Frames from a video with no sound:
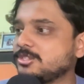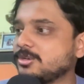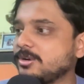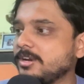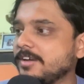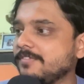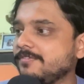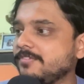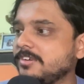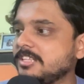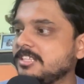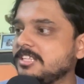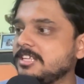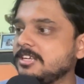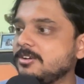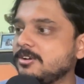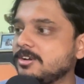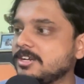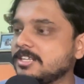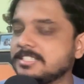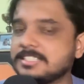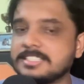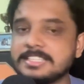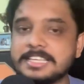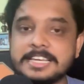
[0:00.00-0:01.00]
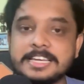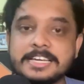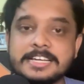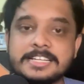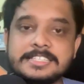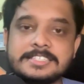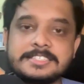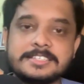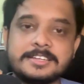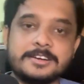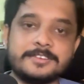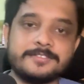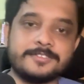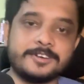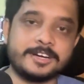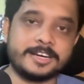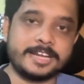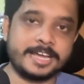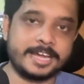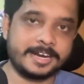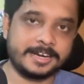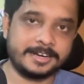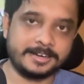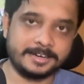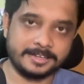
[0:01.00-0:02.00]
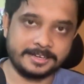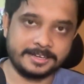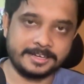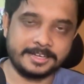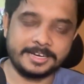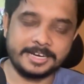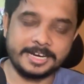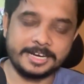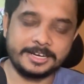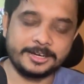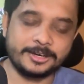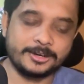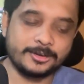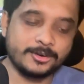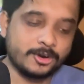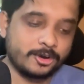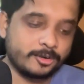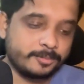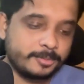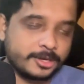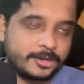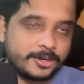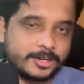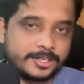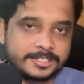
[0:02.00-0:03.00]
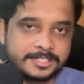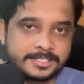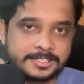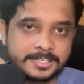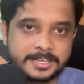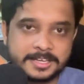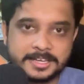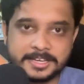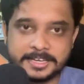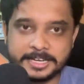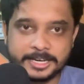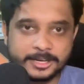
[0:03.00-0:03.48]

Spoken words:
store everything on a single server and let it go because